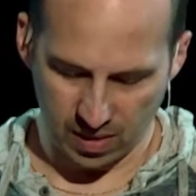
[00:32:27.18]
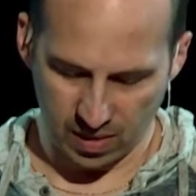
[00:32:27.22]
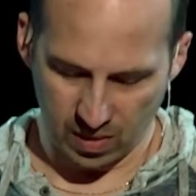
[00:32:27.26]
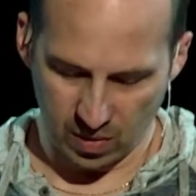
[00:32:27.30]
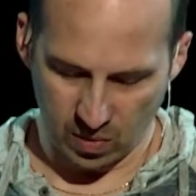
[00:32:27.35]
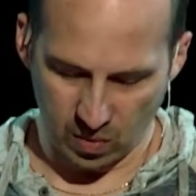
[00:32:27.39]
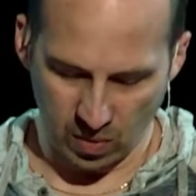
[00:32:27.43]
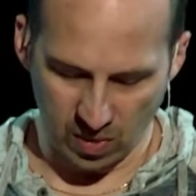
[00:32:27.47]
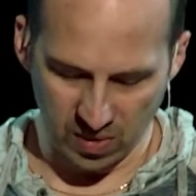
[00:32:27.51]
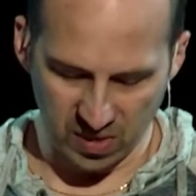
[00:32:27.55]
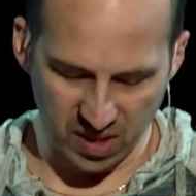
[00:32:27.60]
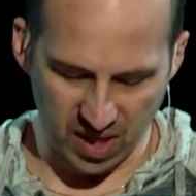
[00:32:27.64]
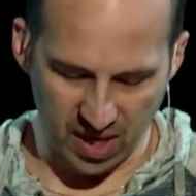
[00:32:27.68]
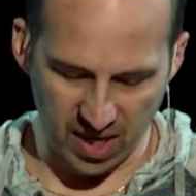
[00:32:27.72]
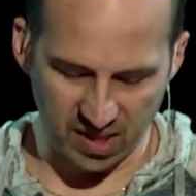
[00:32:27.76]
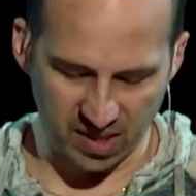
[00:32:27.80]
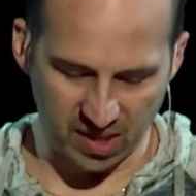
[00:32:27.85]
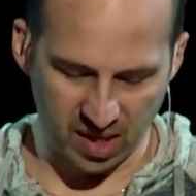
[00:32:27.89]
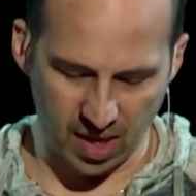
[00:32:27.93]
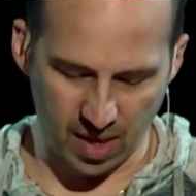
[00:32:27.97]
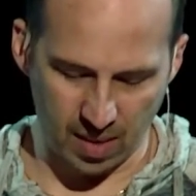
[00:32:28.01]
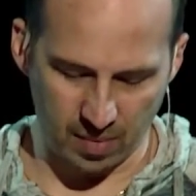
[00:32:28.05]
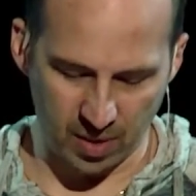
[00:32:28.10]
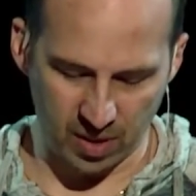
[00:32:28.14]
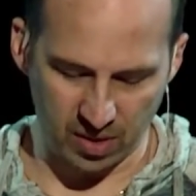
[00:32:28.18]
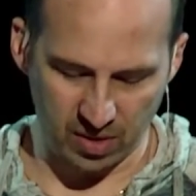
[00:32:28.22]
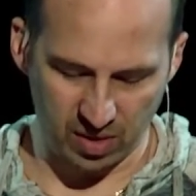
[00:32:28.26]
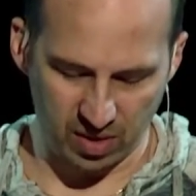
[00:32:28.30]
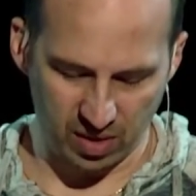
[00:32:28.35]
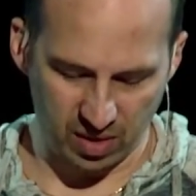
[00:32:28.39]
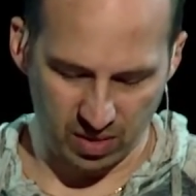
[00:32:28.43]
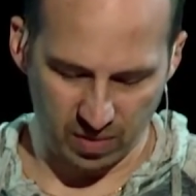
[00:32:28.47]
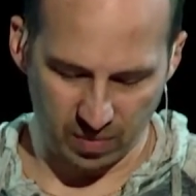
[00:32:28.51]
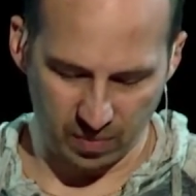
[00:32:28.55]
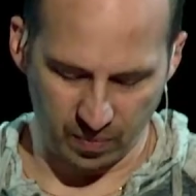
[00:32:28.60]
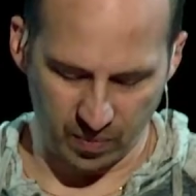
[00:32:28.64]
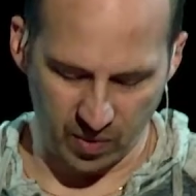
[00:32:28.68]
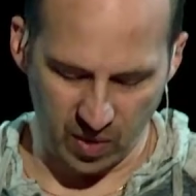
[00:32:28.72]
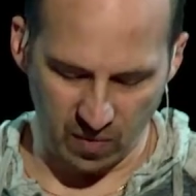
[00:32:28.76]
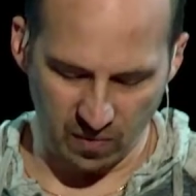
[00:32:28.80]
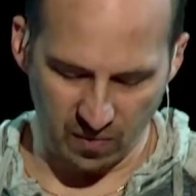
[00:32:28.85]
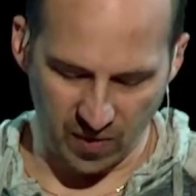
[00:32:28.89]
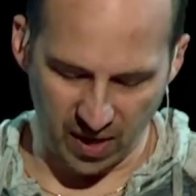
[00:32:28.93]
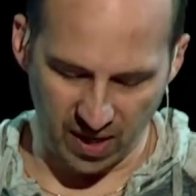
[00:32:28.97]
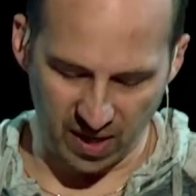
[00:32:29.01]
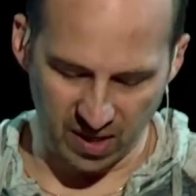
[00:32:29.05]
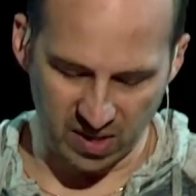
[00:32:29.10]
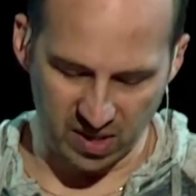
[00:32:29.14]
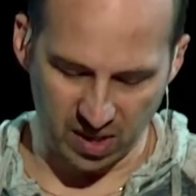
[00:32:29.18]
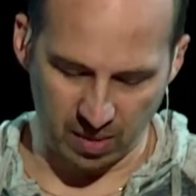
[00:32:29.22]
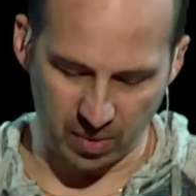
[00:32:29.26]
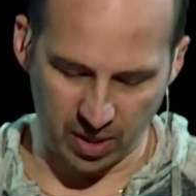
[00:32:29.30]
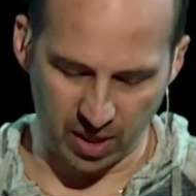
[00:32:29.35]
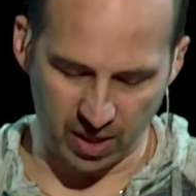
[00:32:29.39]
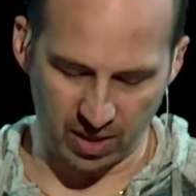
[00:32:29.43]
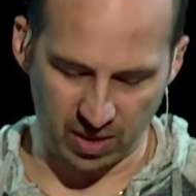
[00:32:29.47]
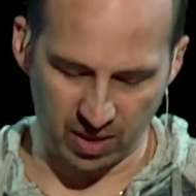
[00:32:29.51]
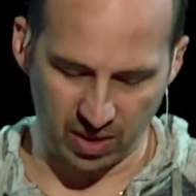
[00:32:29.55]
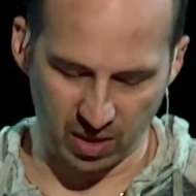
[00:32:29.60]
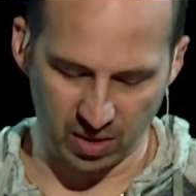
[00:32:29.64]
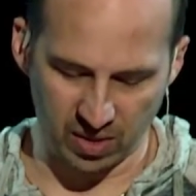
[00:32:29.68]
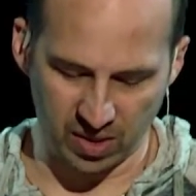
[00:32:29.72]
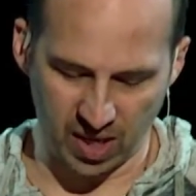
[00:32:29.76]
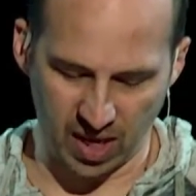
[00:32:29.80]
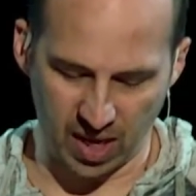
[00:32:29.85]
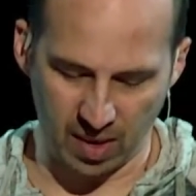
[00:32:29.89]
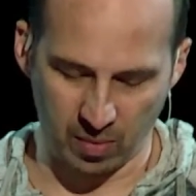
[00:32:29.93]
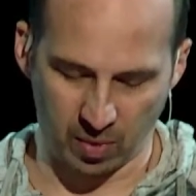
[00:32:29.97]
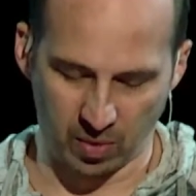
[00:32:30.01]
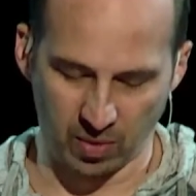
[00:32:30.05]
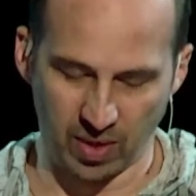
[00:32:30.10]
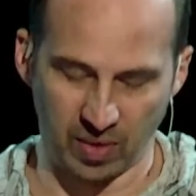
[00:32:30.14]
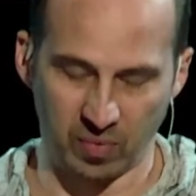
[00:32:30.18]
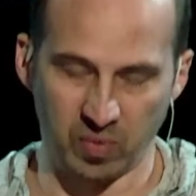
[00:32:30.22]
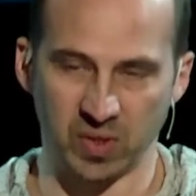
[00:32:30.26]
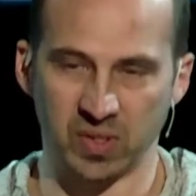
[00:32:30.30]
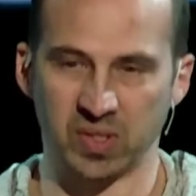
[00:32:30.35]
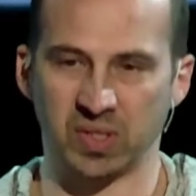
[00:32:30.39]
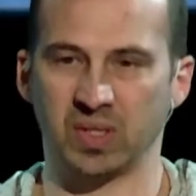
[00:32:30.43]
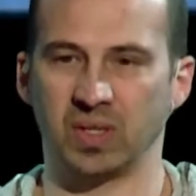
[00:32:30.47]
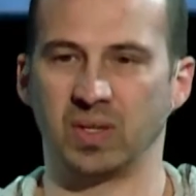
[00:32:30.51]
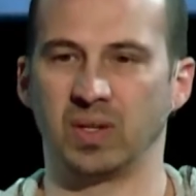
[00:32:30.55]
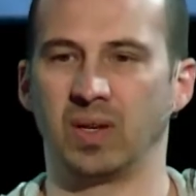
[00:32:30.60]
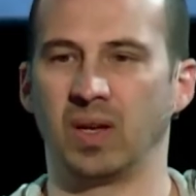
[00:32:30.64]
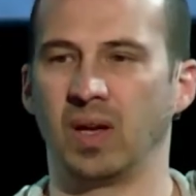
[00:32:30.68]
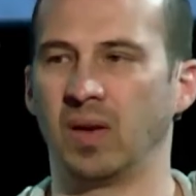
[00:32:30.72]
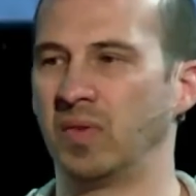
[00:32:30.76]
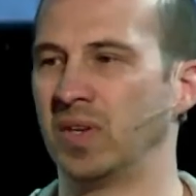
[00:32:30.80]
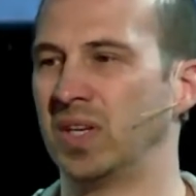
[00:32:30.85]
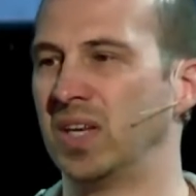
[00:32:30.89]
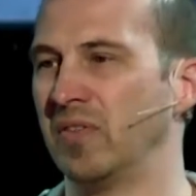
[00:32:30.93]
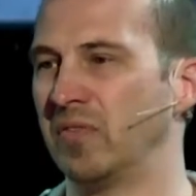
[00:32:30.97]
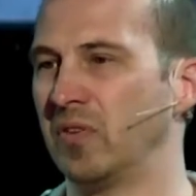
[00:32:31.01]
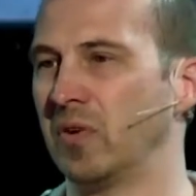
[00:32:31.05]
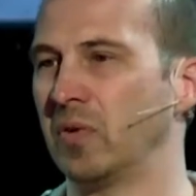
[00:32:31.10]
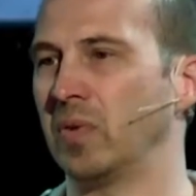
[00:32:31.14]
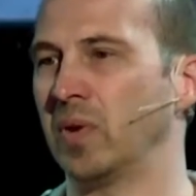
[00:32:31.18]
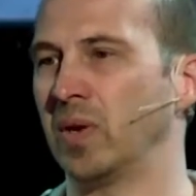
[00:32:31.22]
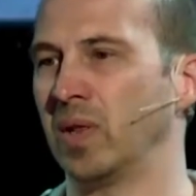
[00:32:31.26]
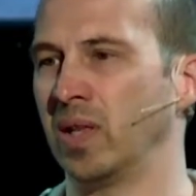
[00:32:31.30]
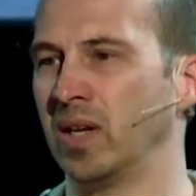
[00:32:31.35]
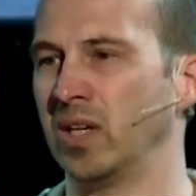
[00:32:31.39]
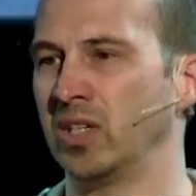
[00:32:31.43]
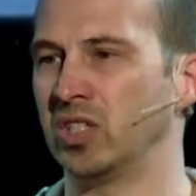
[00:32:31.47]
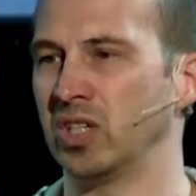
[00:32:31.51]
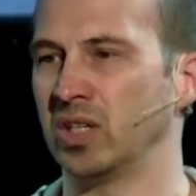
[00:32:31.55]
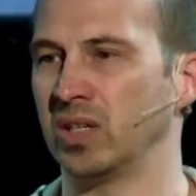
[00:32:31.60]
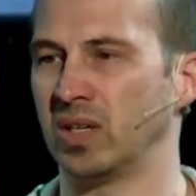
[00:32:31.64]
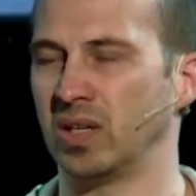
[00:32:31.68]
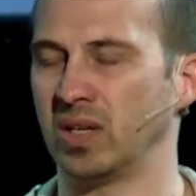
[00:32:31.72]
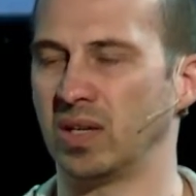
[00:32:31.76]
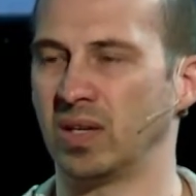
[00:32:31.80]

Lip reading: When was the last time that you invited somebody to your table that was of a different religion?